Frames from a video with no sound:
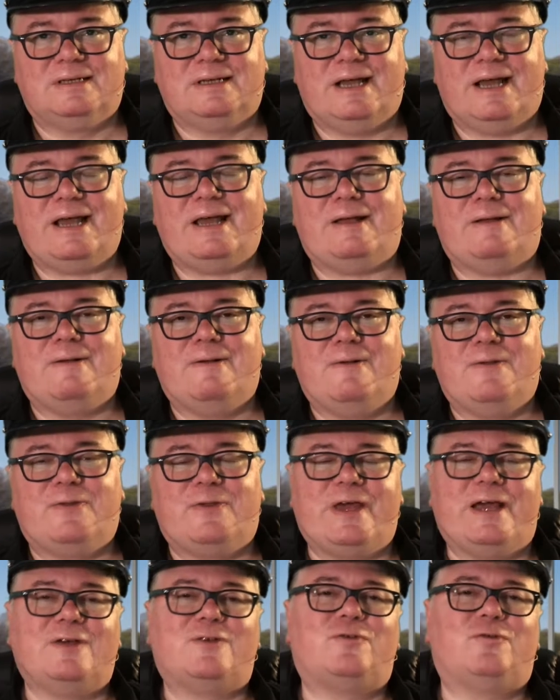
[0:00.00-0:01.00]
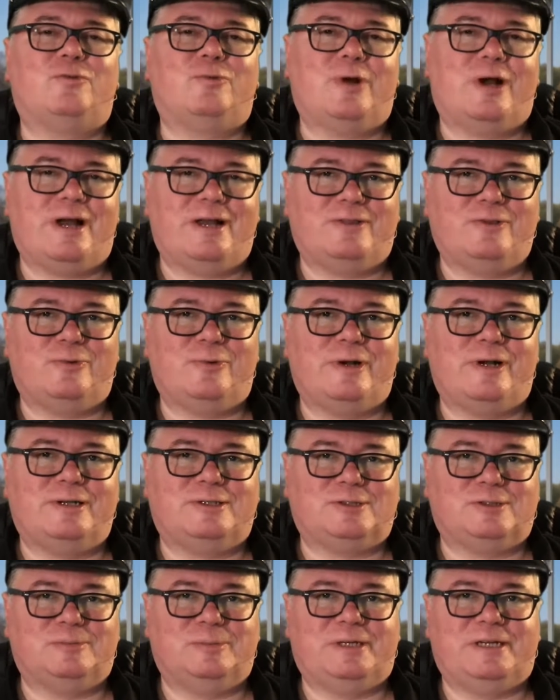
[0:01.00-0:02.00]
Hey, thanks for riding the
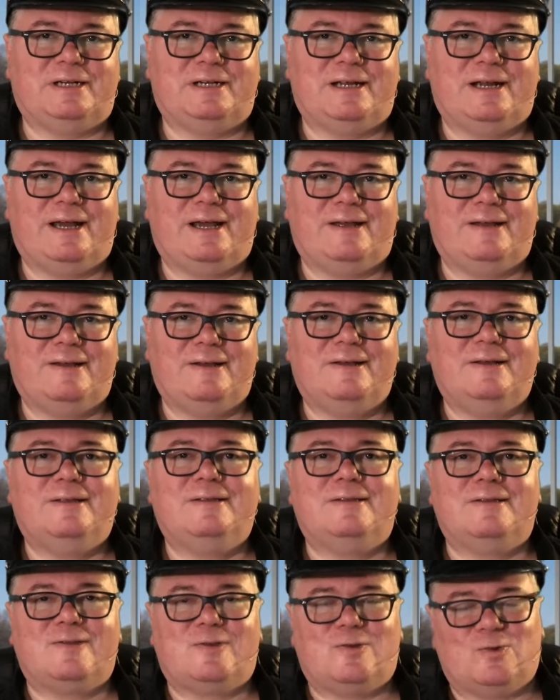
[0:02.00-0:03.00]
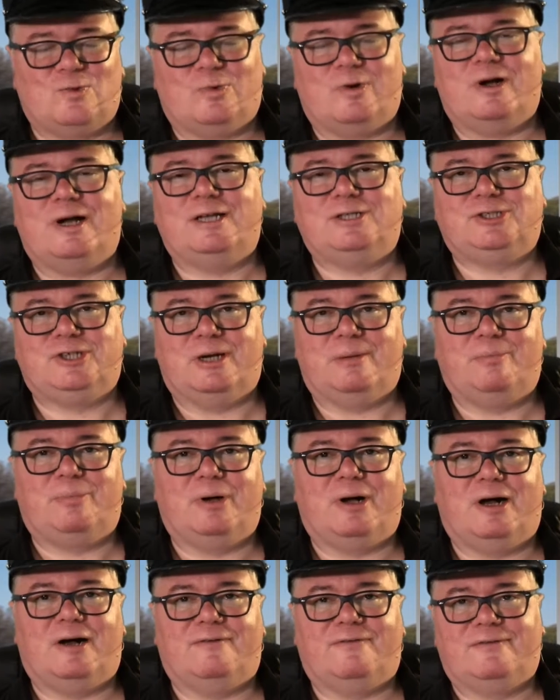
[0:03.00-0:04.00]
rails with me today. This is where I jump
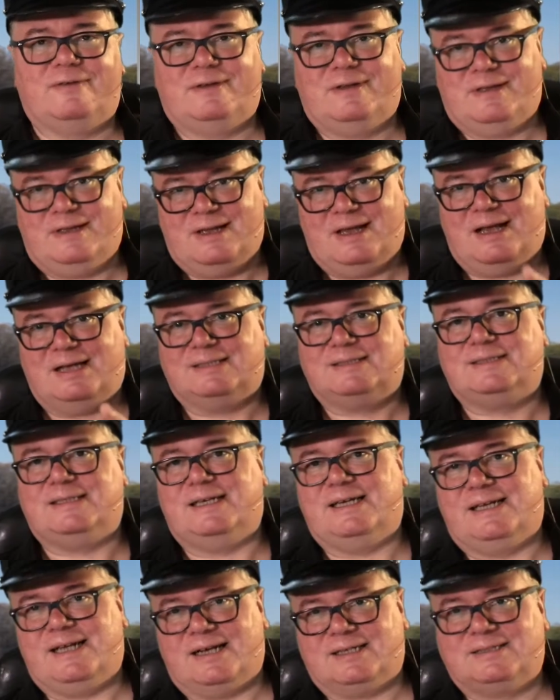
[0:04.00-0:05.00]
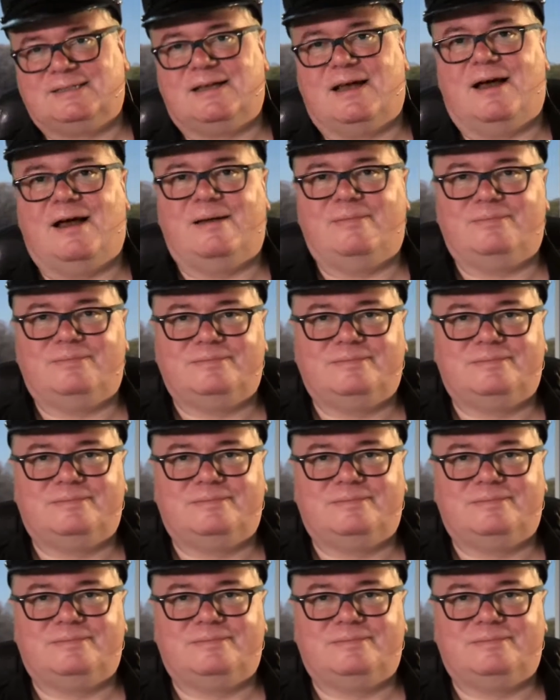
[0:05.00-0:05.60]
off. I'll see you next time.